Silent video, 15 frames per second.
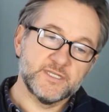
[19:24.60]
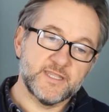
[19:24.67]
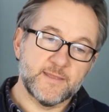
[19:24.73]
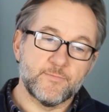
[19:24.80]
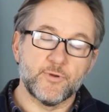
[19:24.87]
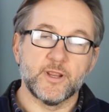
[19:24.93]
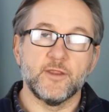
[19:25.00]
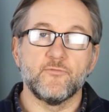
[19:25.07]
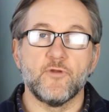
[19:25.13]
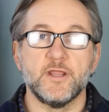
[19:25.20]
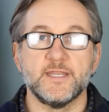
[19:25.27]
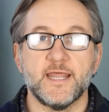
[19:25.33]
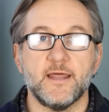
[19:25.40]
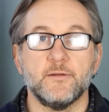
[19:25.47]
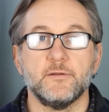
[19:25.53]
So they bring it
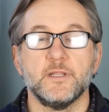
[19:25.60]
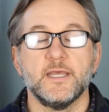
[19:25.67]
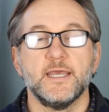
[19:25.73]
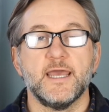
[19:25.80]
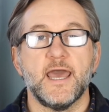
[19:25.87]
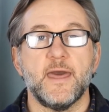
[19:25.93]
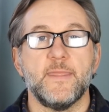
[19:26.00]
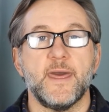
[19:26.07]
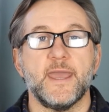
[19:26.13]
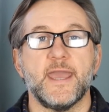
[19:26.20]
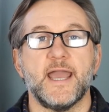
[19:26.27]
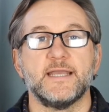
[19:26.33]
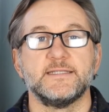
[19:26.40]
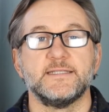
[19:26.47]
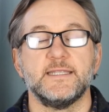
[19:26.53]
right down and
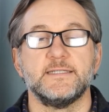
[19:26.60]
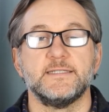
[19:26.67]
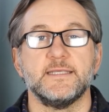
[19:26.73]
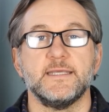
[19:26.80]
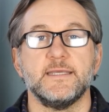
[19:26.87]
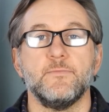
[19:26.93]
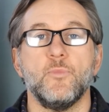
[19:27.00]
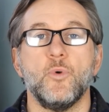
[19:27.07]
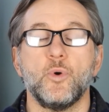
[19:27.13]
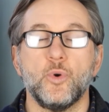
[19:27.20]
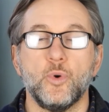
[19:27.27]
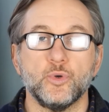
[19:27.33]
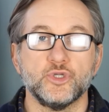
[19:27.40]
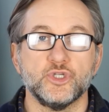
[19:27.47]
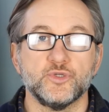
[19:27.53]
they access the more
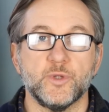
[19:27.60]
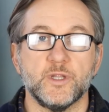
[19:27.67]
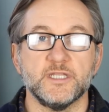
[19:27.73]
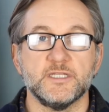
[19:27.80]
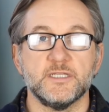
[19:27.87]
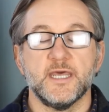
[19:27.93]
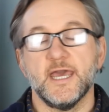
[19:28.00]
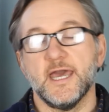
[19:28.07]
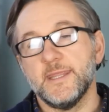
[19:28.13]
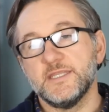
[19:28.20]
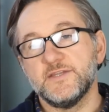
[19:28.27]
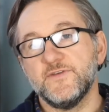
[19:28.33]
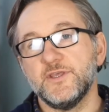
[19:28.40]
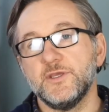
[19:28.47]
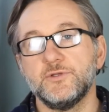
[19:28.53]
cautious ones. And
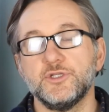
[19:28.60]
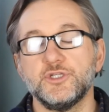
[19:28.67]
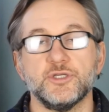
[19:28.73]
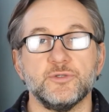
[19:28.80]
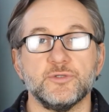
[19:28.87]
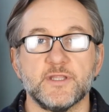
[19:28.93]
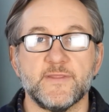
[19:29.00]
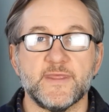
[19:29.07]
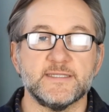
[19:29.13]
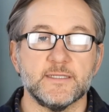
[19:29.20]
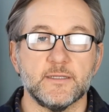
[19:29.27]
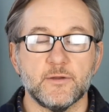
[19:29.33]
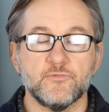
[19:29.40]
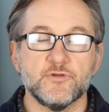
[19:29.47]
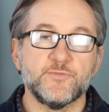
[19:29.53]
it's for you to choose. And there's
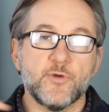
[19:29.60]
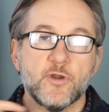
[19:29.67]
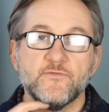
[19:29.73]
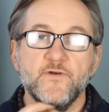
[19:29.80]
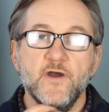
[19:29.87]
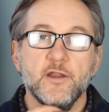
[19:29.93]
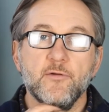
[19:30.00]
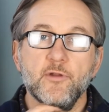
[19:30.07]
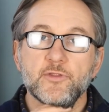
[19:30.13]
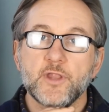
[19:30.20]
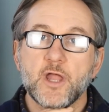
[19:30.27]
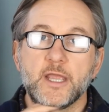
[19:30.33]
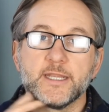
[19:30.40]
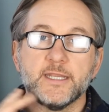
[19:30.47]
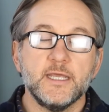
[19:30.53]
a risk profiler
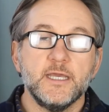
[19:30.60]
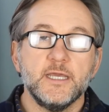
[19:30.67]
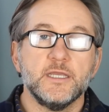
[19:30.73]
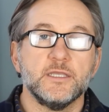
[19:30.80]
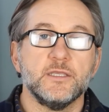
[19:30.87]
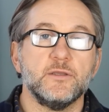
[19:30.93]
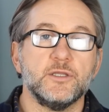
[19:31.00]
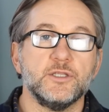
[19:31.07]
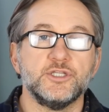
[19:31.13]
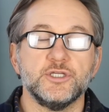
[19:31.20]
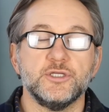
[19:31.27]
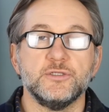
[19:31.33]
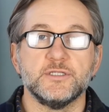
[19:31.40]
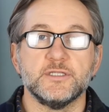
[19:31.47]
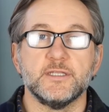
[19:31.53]
online you can
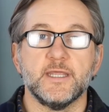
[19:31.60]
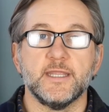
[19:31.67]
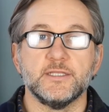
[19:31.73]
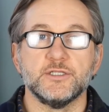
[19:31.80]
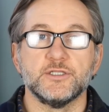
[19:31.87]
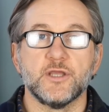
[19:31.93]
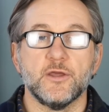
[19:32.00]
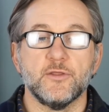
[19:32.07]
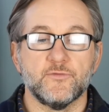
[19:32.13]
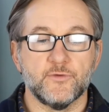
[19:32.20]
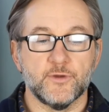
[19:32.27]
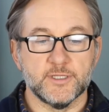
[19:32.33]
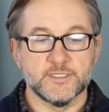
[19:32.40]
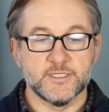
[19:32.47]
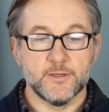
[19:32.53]
choose and just go
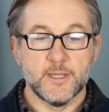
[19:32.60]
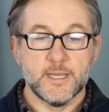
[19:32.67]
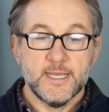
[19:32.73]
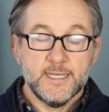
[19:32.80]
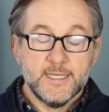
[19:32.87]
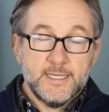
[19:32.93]
through it. So